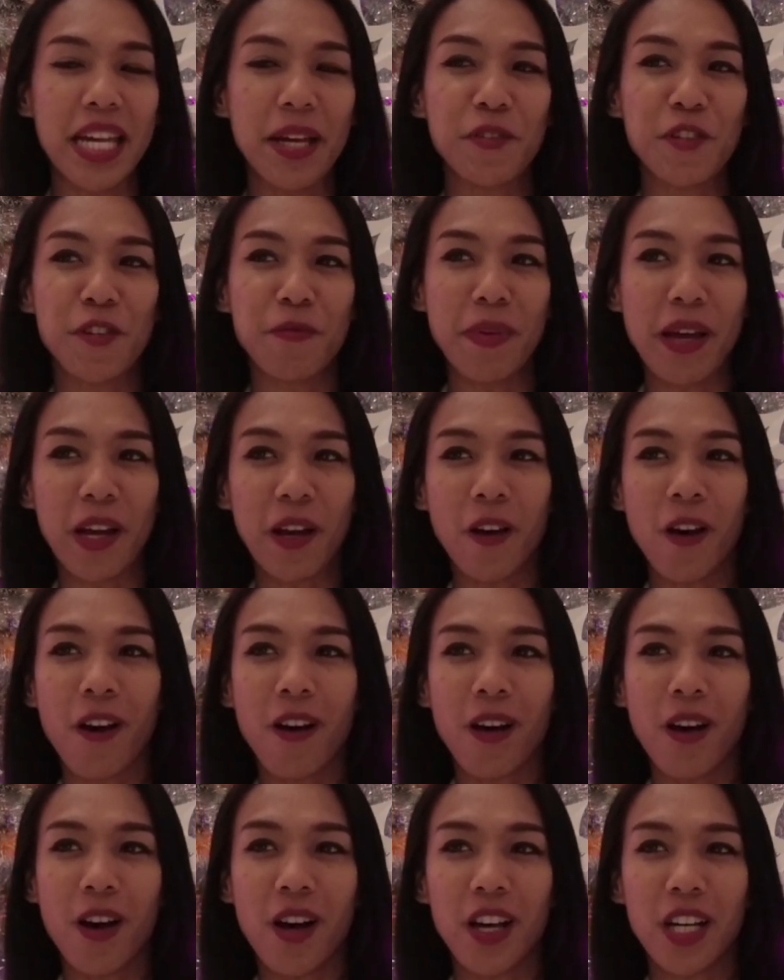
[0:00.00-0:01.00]
I came to
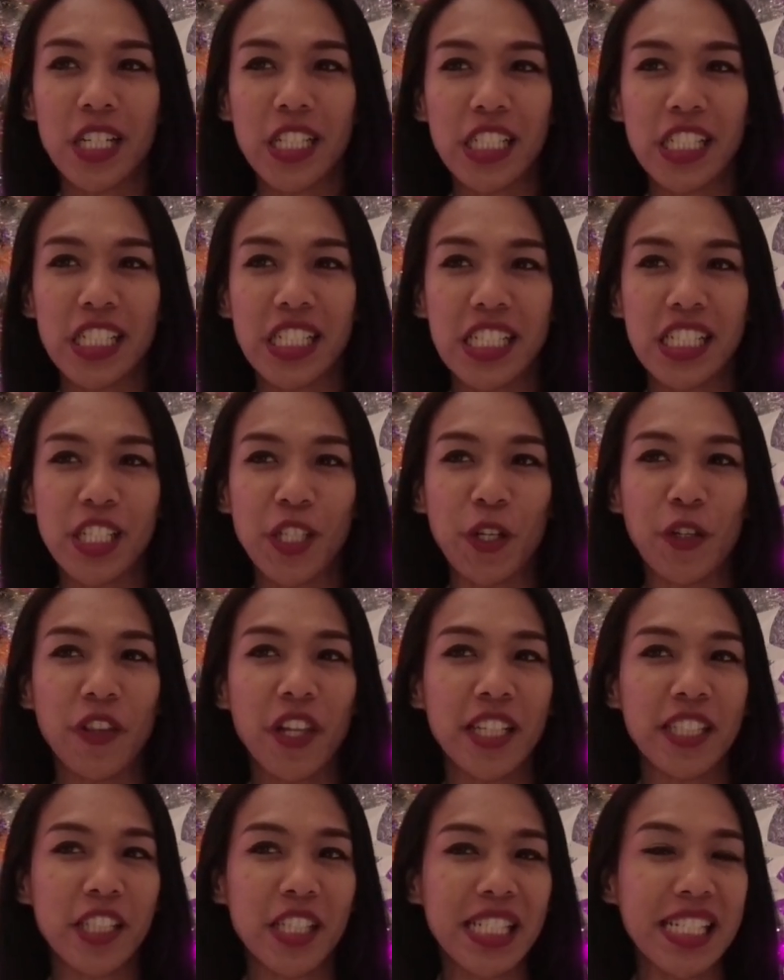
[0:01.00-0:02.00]
Bangkok on
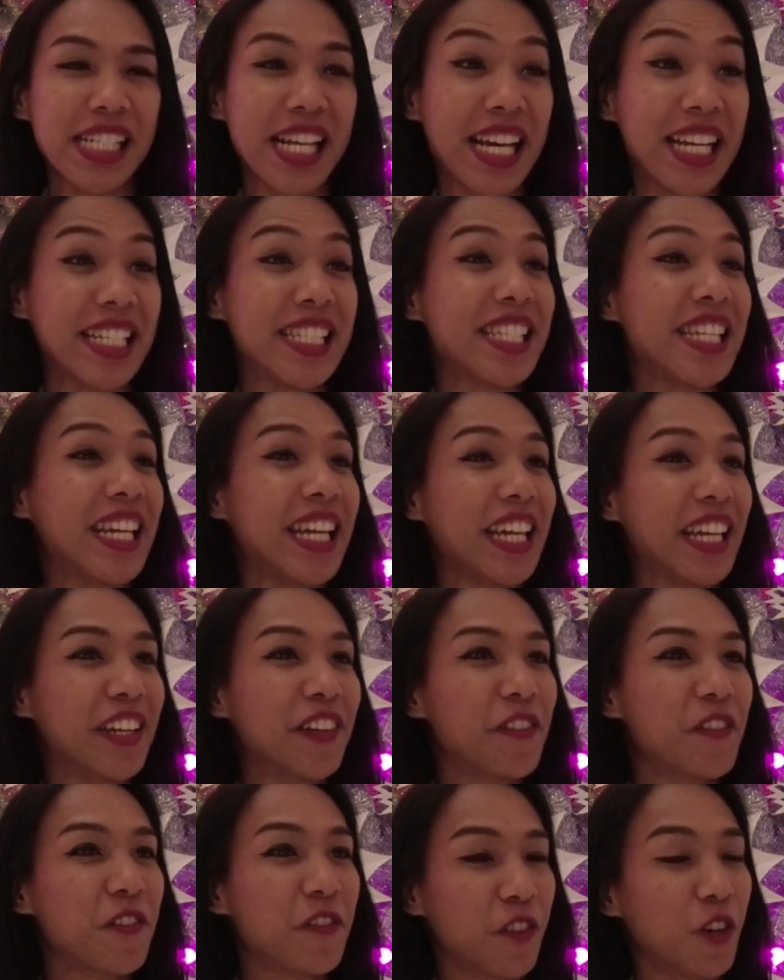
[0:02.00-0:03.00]

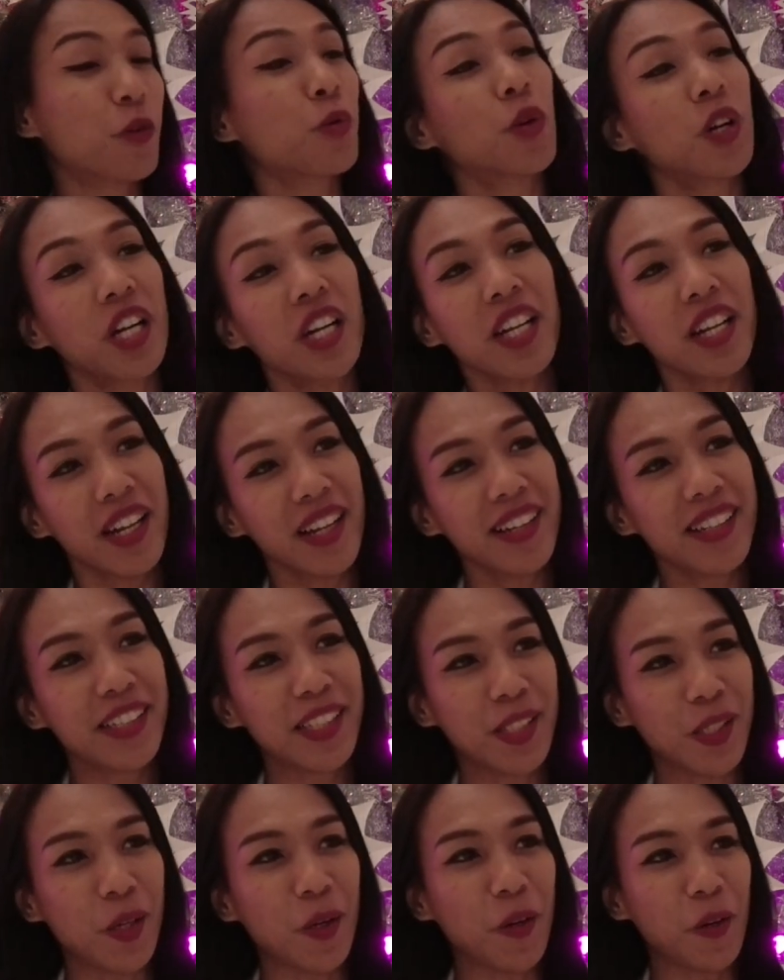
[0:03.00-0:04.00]
2019 for work.
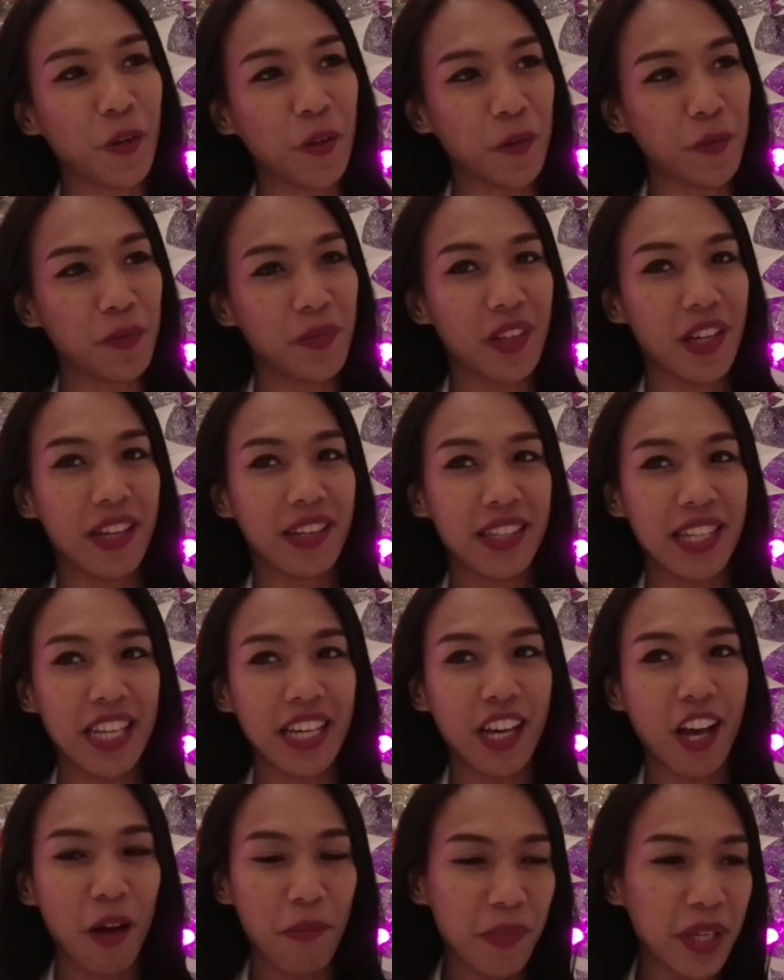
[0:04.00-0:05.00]
So
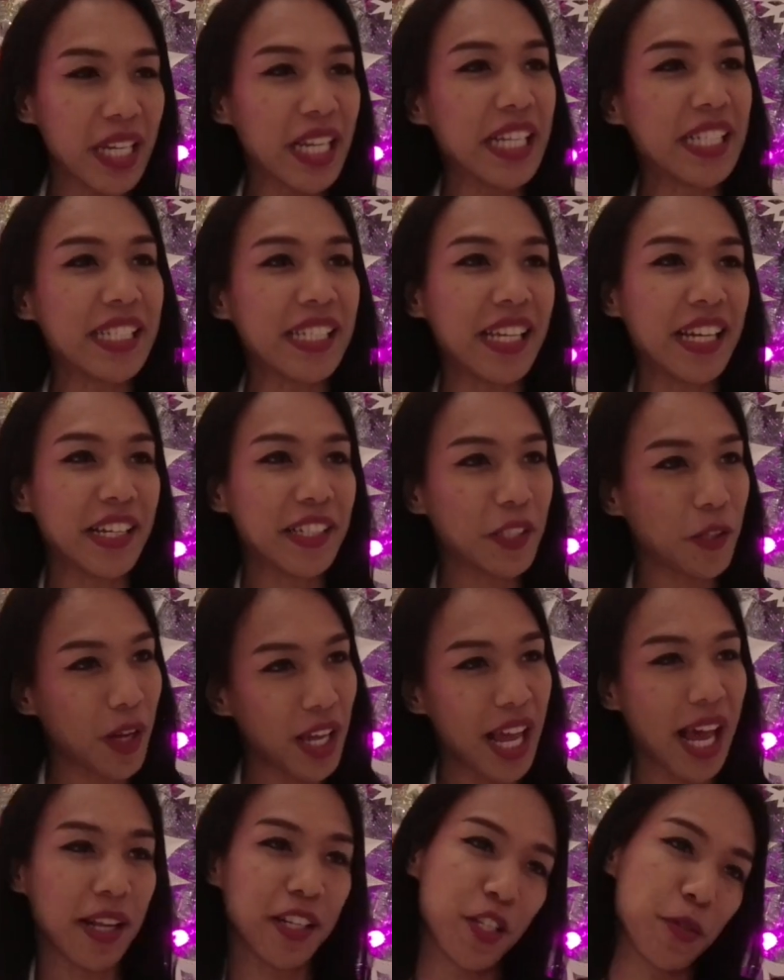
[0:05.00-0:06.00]
the company is here,
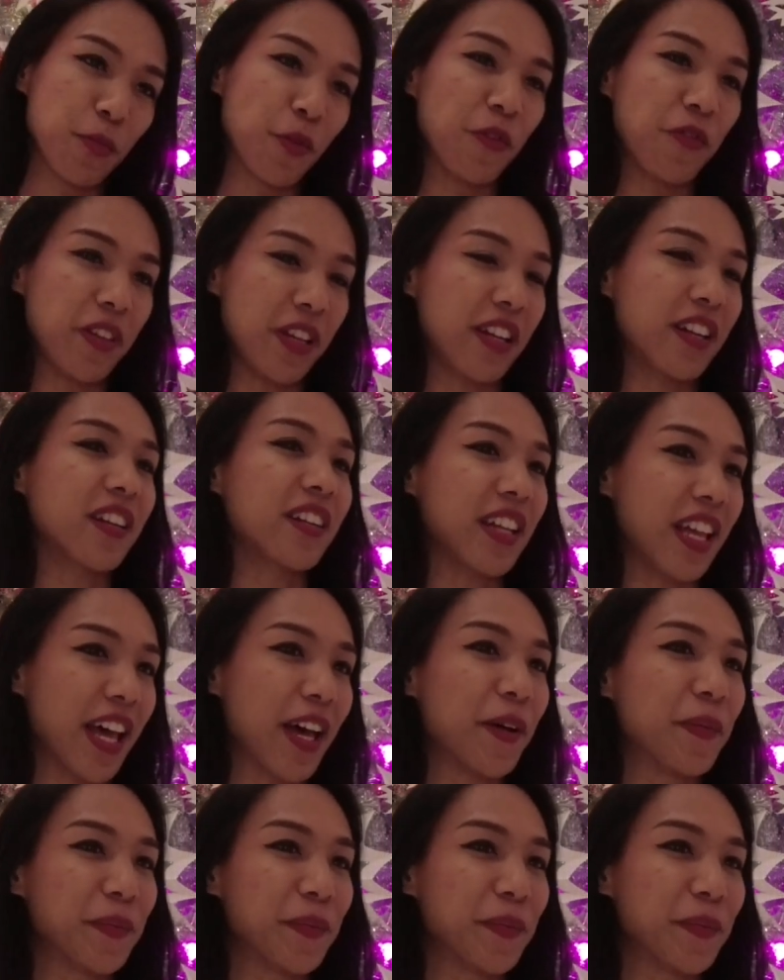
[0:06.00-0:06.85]
so I had to move here.